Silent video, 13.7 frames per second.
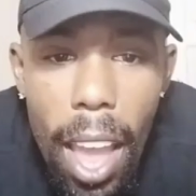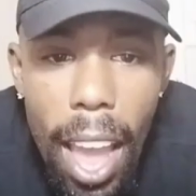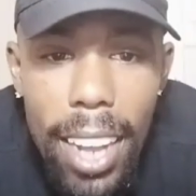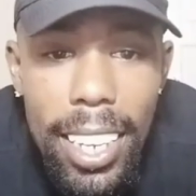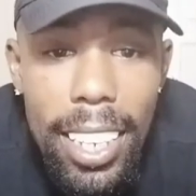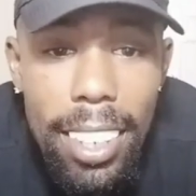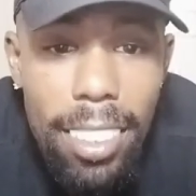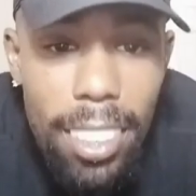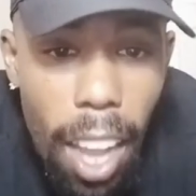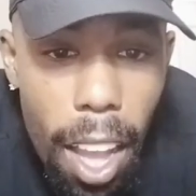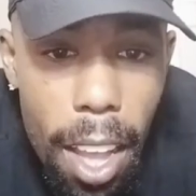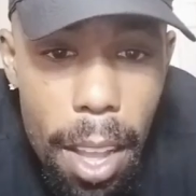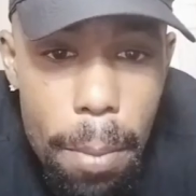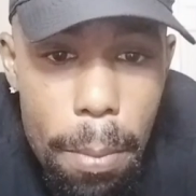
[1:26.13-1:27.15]
And each
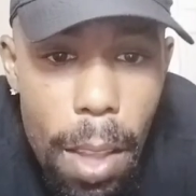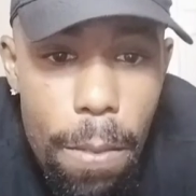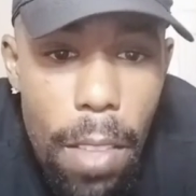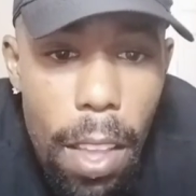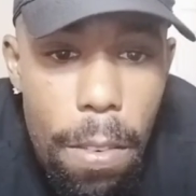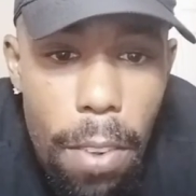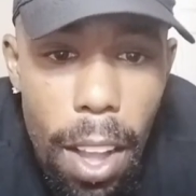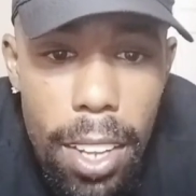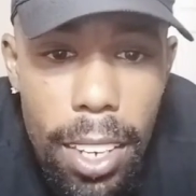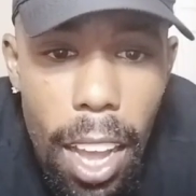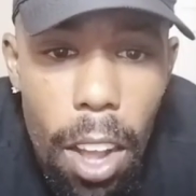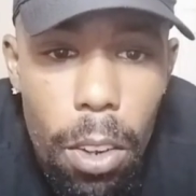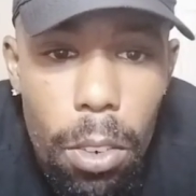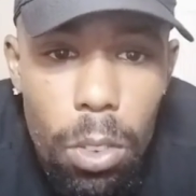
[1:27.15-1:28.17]
time if they find
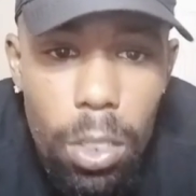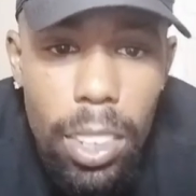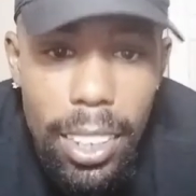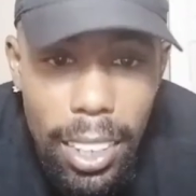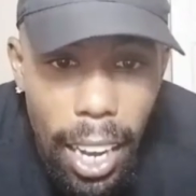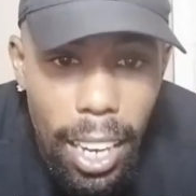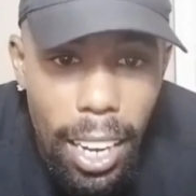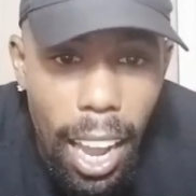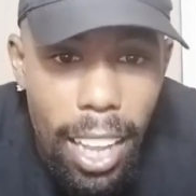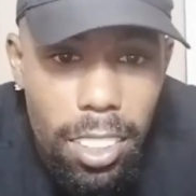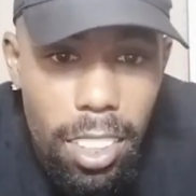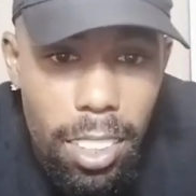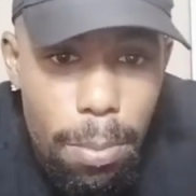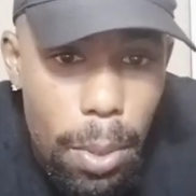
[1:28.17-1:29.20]
out, the date
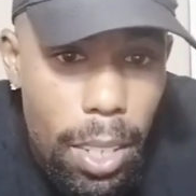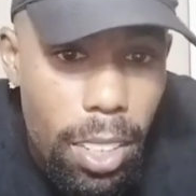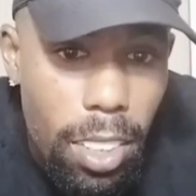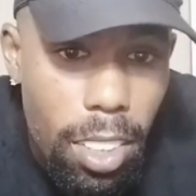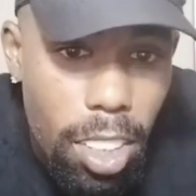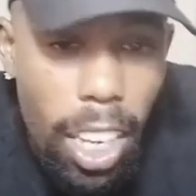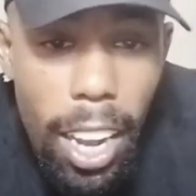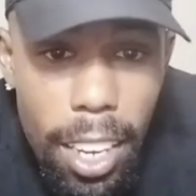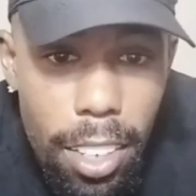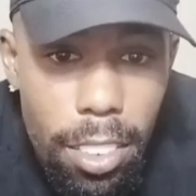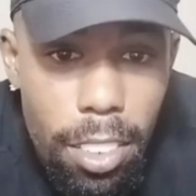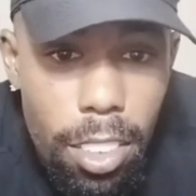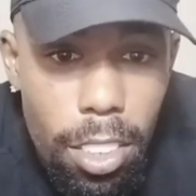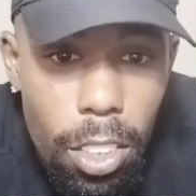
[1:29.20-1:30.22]
has to be
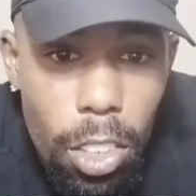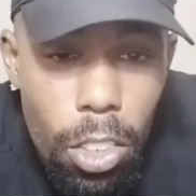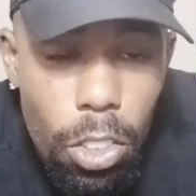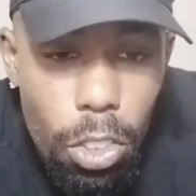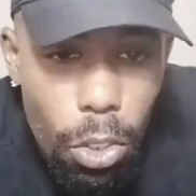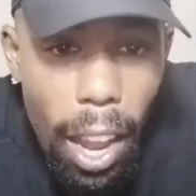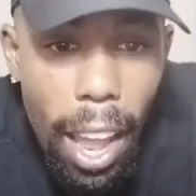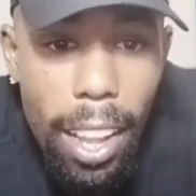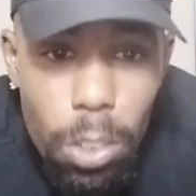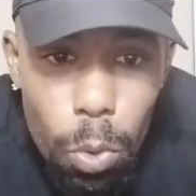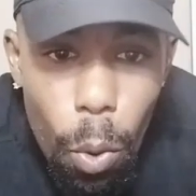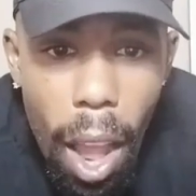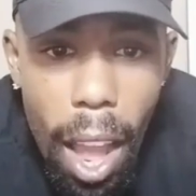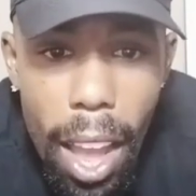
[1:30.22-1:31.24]
changed. So
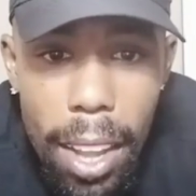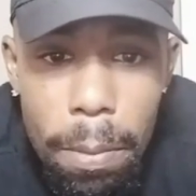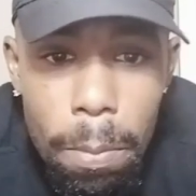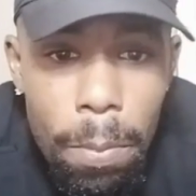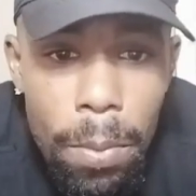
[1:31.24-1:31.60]
that's why